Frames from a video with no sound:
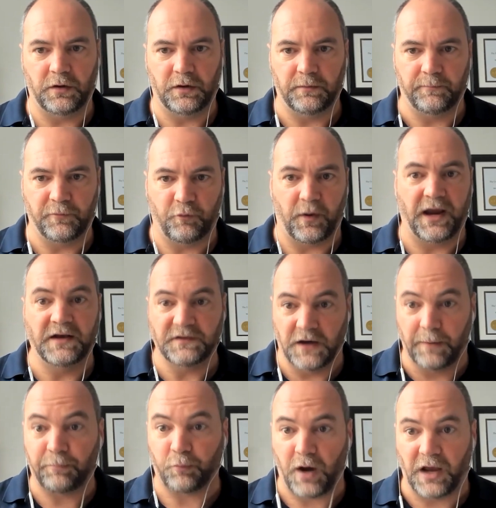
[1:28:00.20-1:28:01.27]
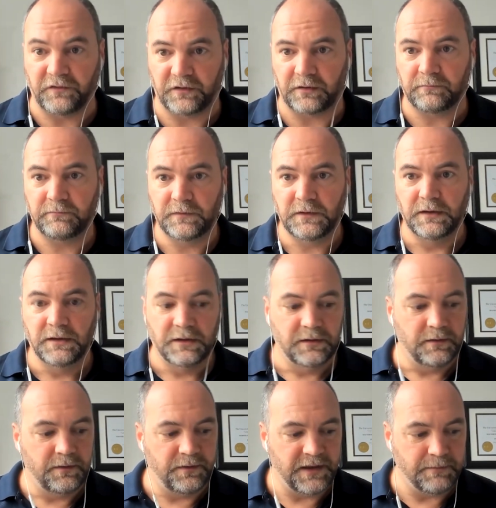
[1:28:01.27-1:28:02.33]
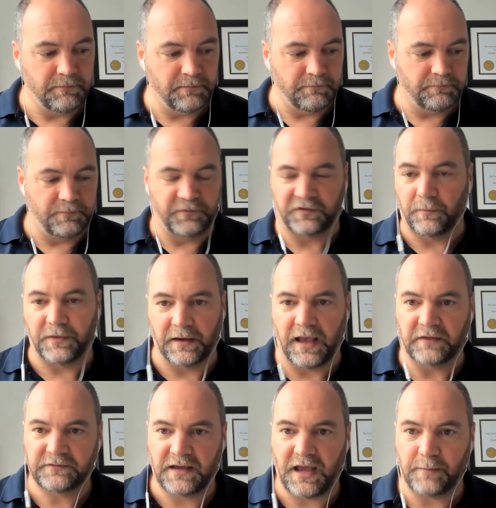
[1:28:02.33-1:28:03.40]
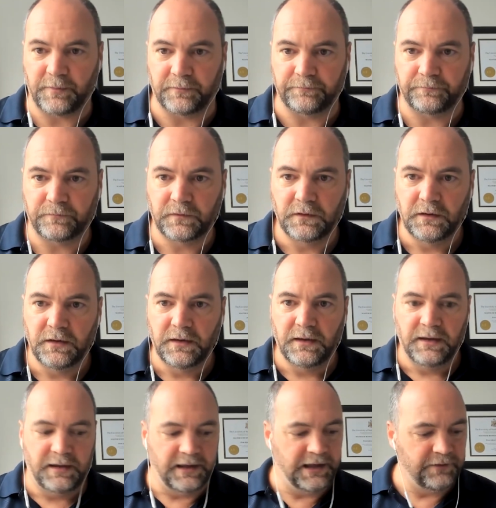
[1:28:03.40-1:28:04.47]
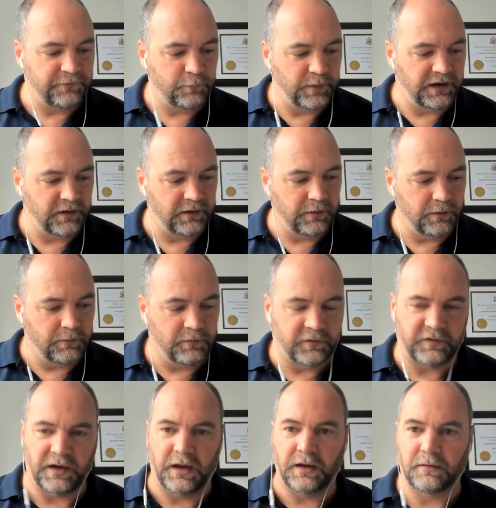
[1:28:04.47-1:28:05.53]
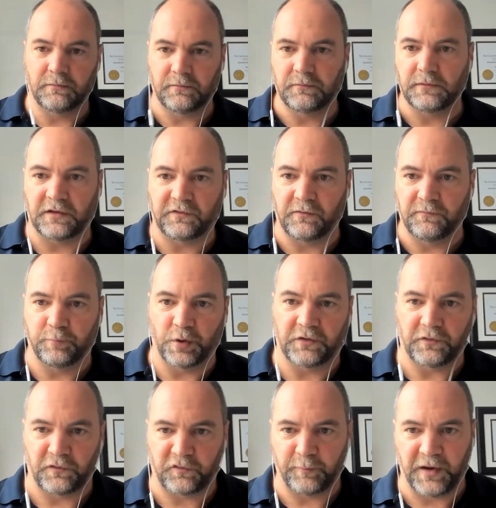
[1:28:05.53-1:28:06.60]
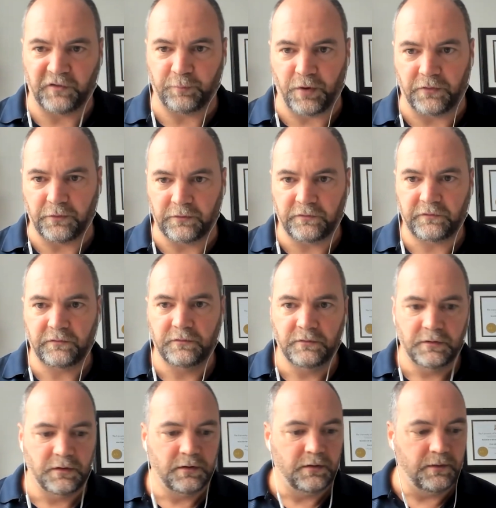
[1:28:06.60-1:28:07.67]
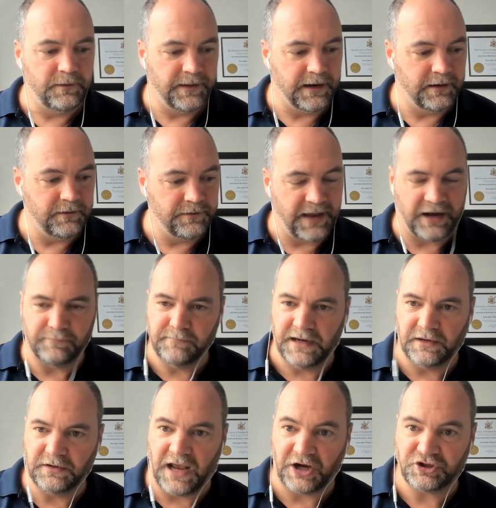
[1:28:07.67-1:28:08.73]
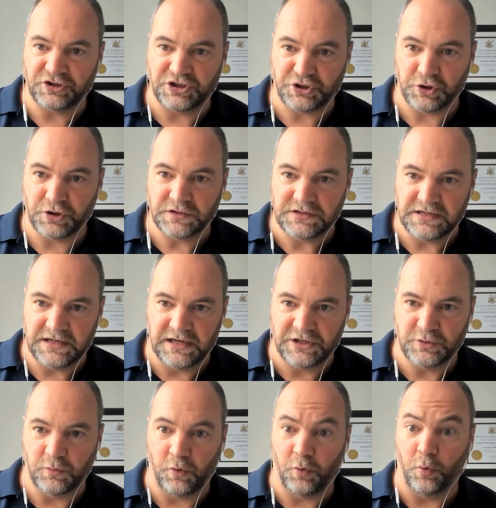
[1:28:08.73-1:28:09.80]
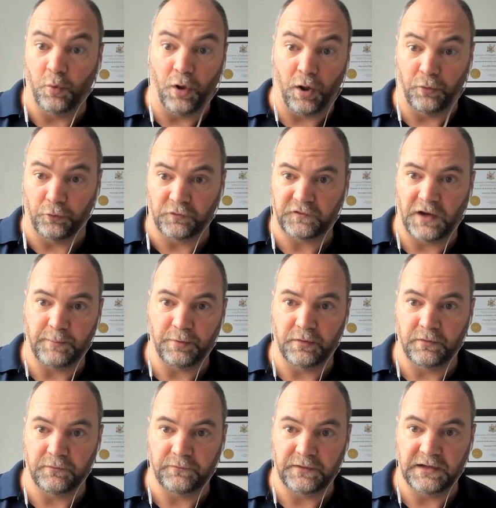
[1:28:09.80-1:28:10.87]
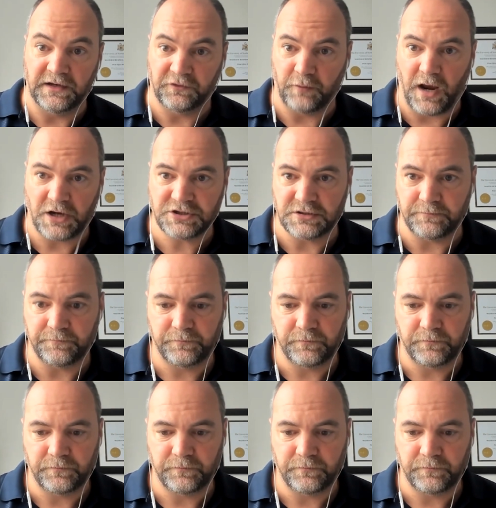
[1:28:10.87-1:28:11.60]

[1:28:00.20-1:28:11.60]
a grand uprising, something has to happen. If we say, let's embrace our space brothers, then that may actually turn into a whole other type of interaction.